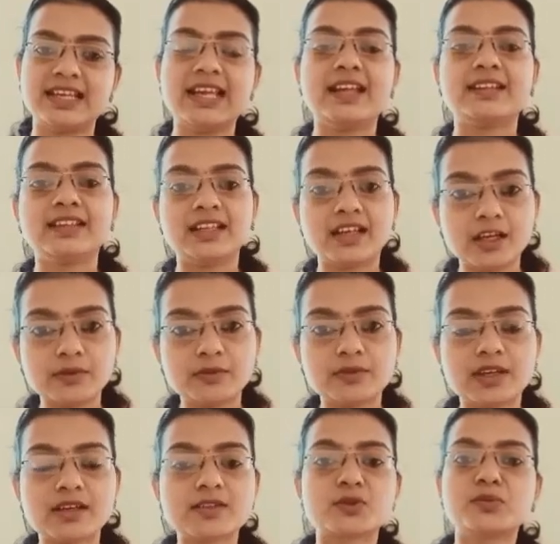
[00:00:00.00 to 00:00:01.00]
The live
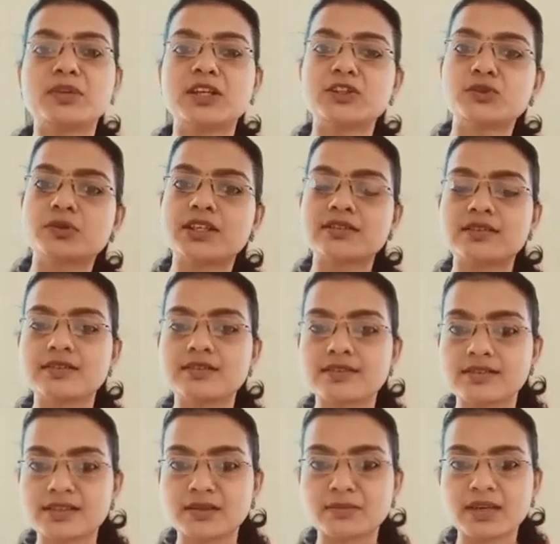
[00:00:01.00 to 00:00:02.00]
classroom educational
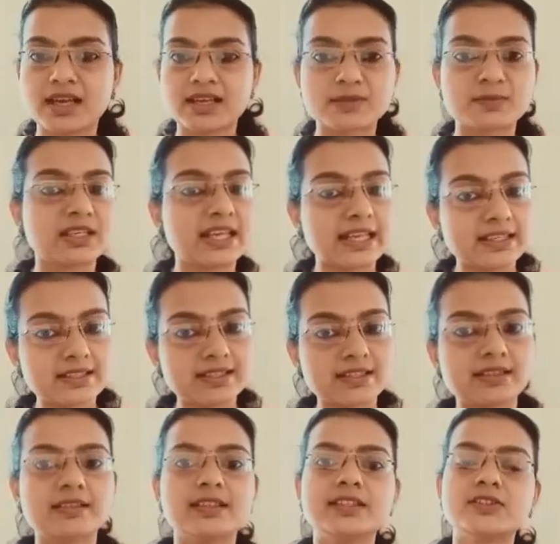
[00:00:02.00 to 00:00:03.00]
system has been
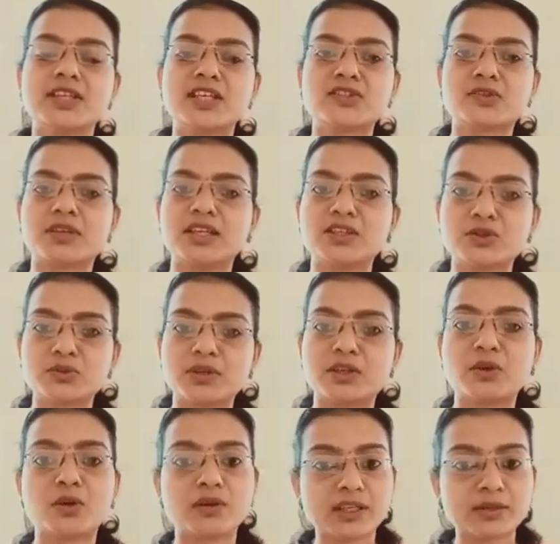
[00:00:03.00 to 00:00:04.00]
entirely changed into
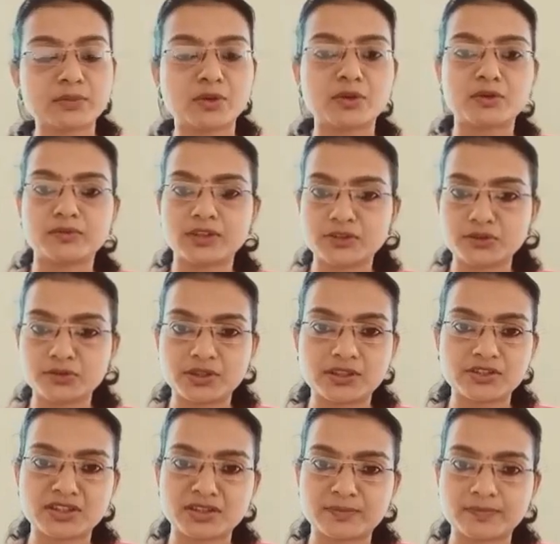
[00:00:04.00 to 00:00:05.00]
an online mode of
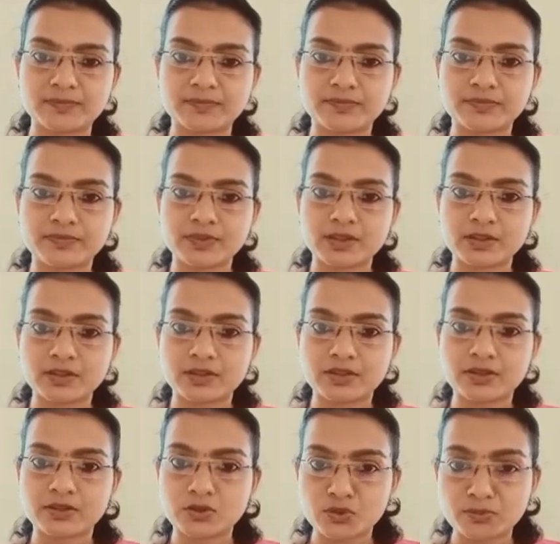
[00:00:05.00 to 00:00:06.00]
education
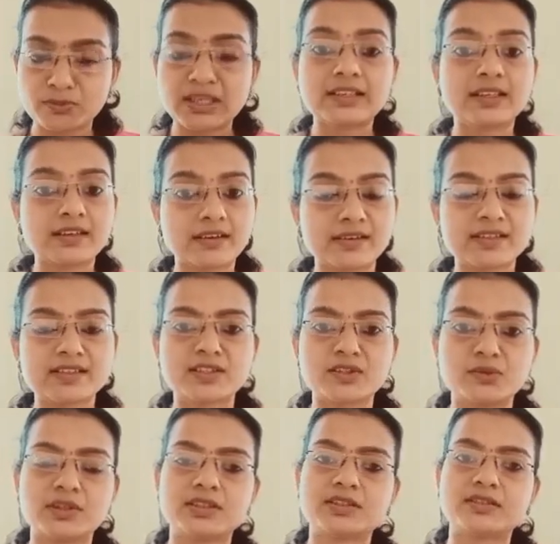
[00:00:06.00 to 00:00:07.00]
to meet the current
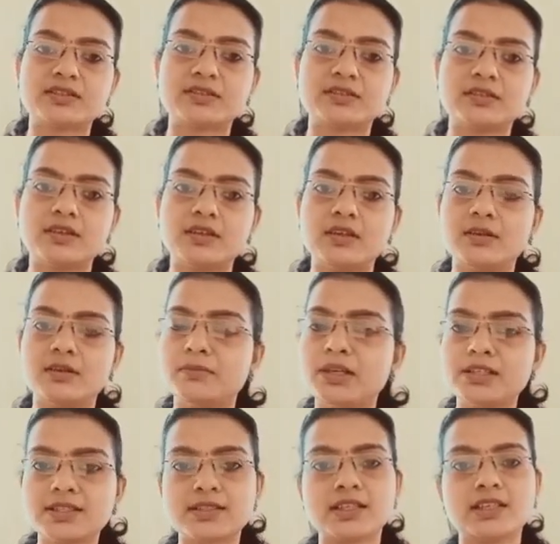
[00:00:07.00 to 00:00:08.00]
situation.
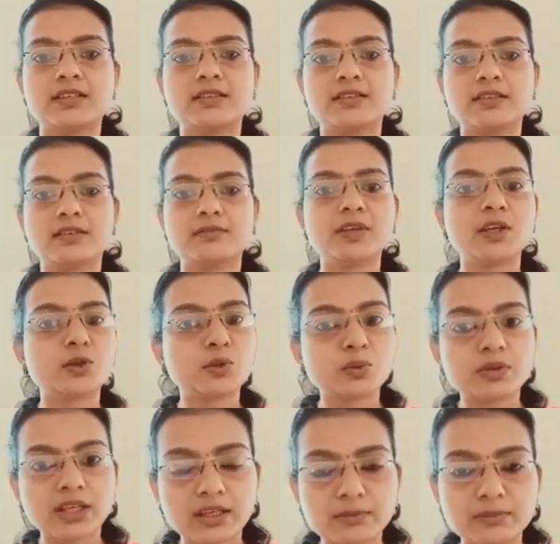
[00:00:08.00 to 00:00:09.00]
But still, we are
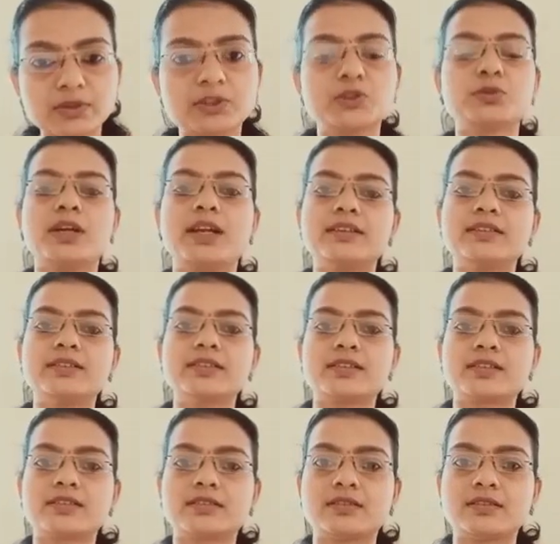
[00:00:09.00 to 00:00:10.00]
not able to
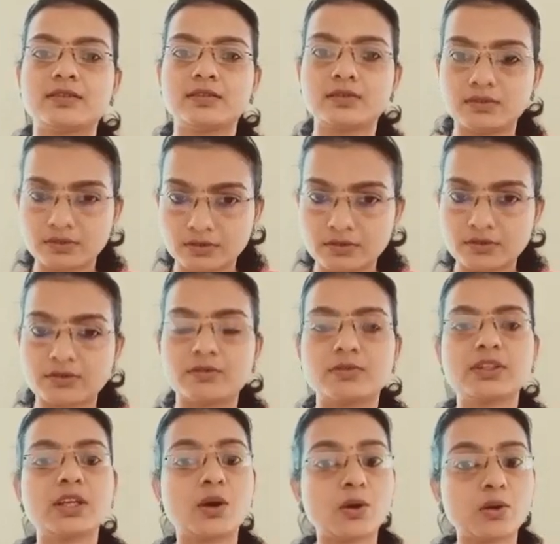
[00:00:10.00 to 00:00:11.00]
adjust with
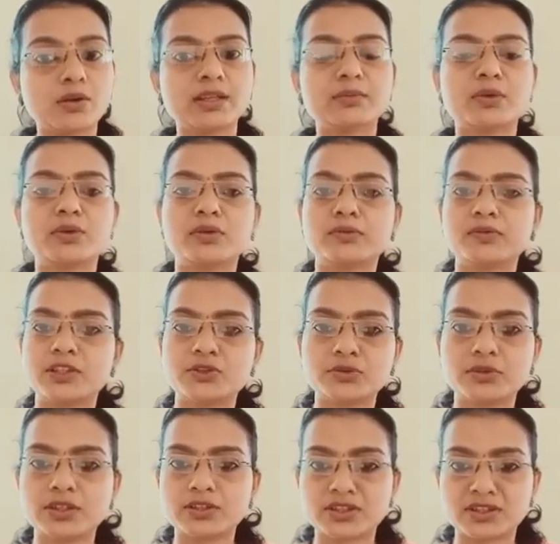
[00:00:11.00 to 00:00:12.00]
the online mode of
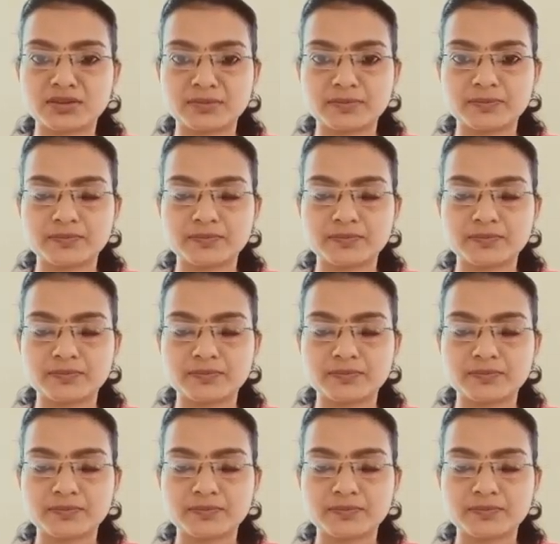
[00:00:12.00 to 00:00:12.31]
education.